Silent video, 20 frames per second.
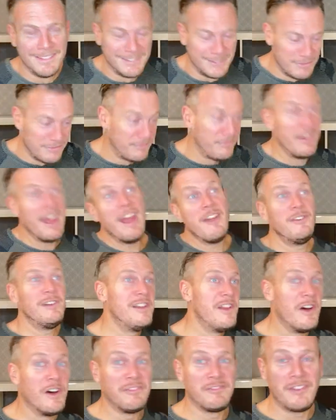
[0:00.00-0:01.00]
fair
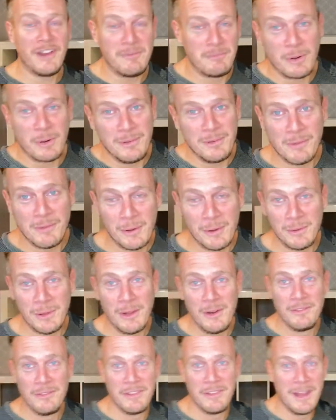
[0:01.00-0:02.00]
enough. I'd probably roll
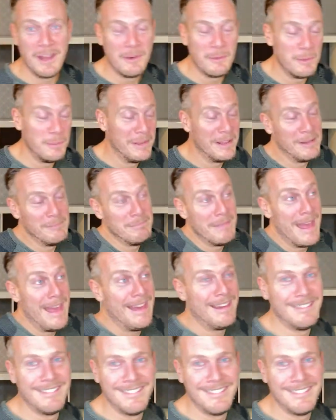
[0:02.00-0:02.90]
over on that one and be like, nah.